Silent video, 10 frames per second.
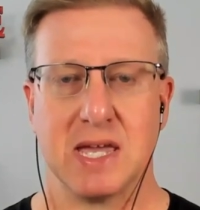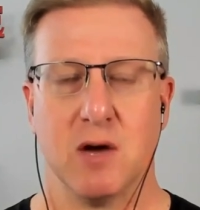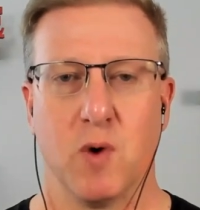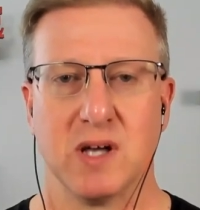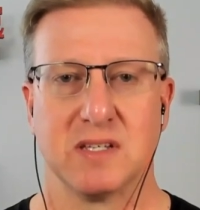
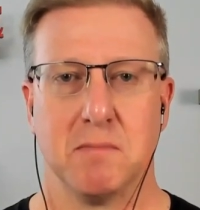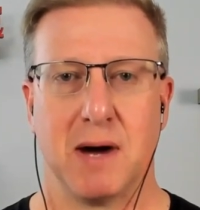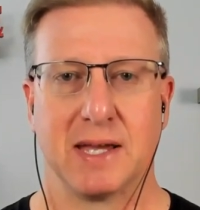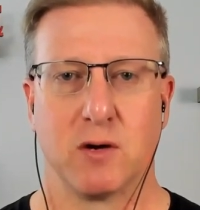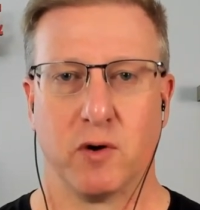It wasn't
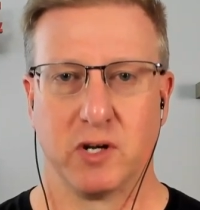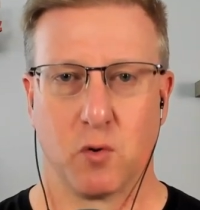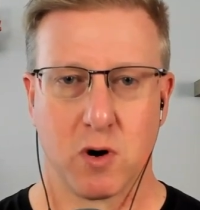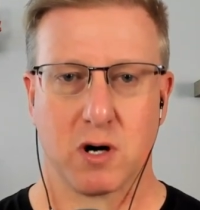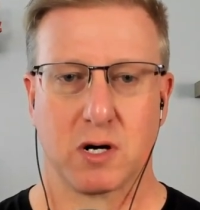my going to
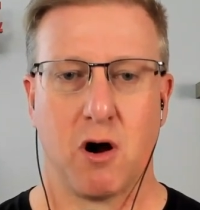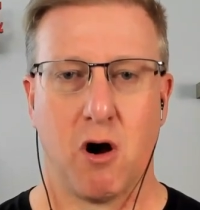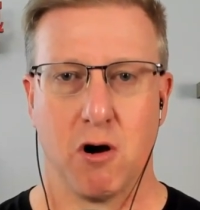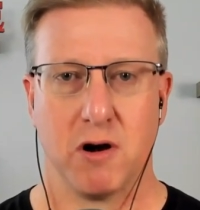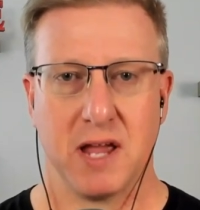work
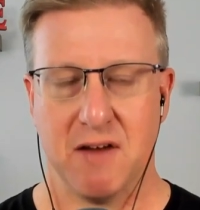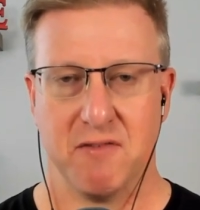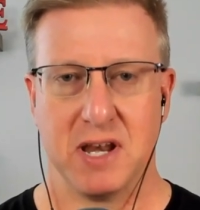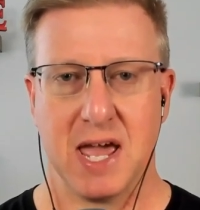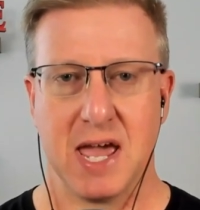hard
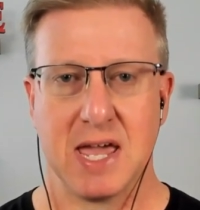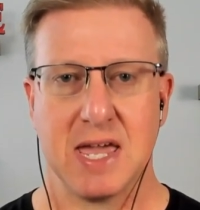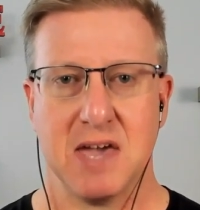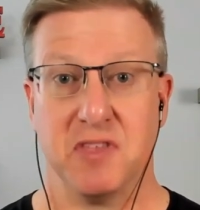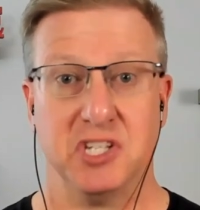every day
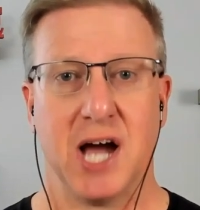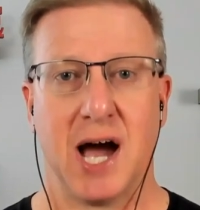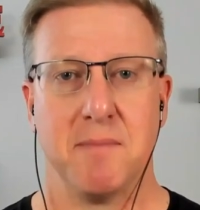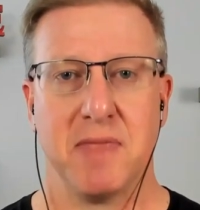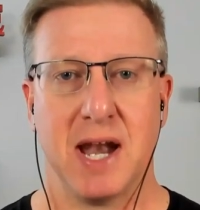in the
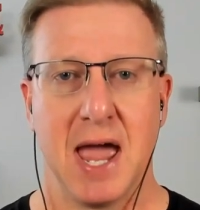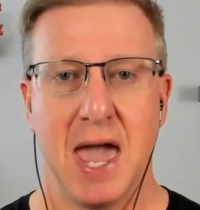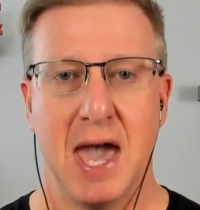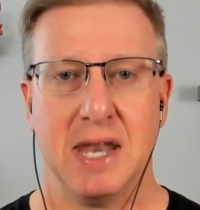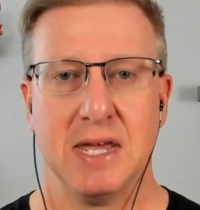job that I
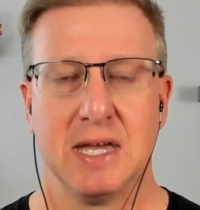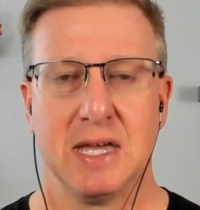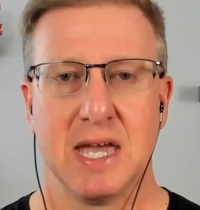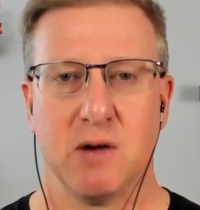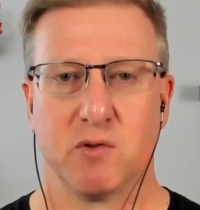had. It